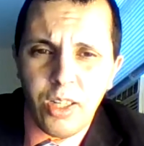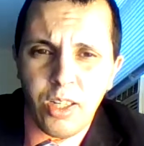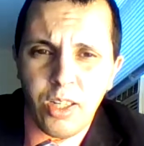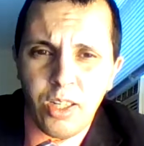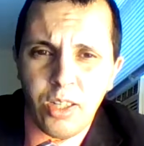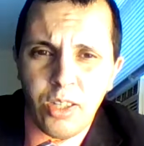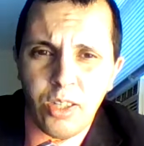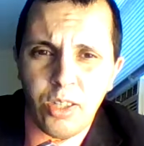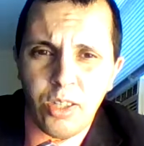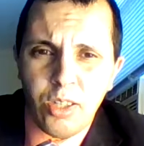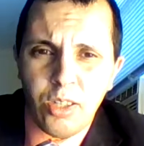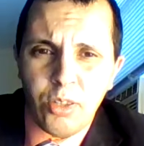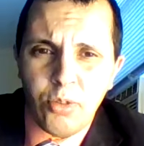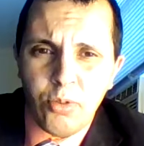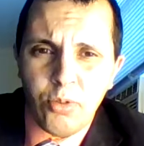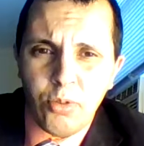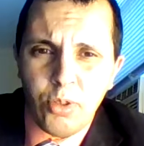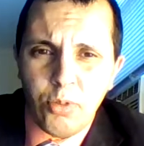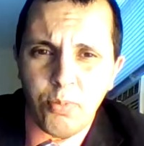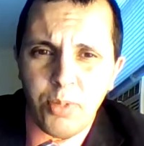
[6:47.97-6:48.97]

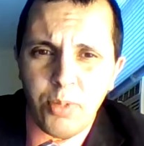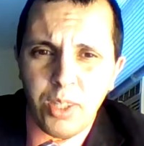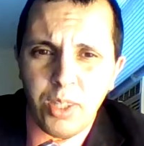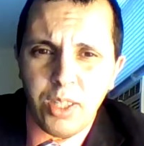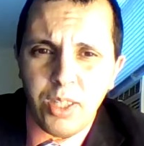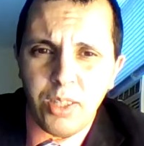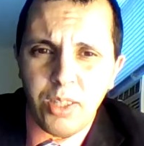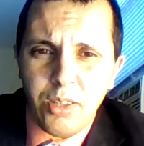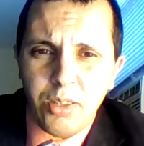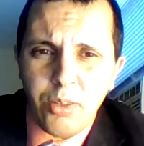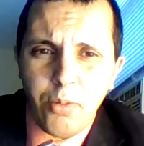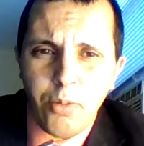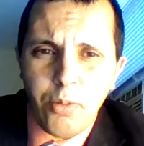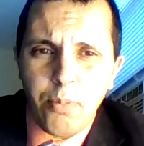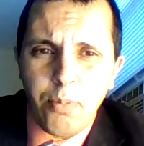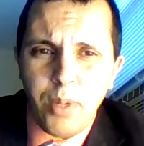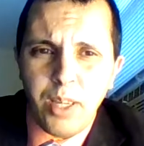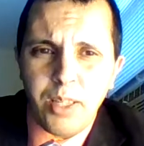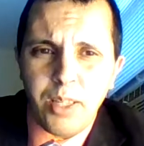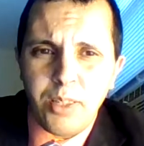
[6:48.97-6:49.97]
to speak in the
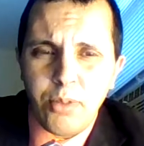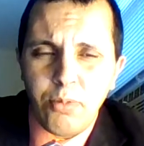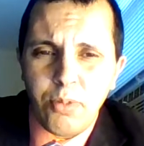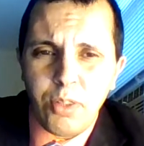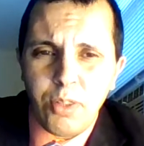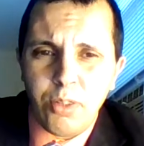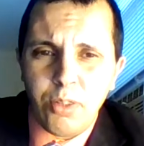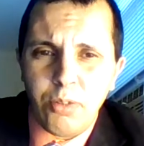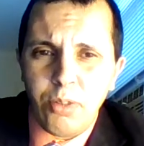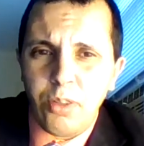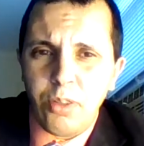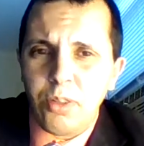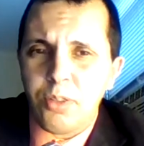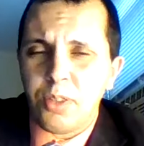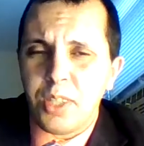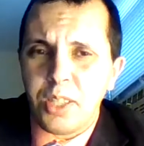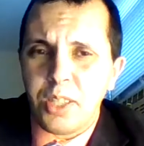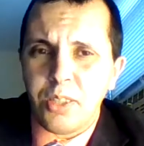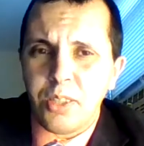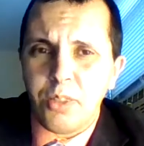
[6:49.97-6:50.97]
past within the
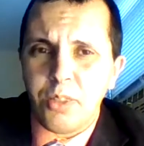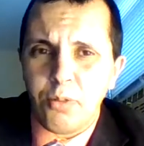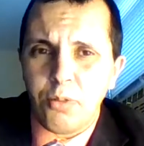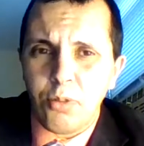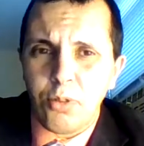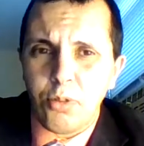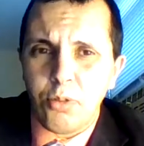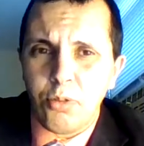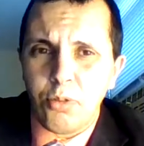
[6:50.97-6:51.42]
context of the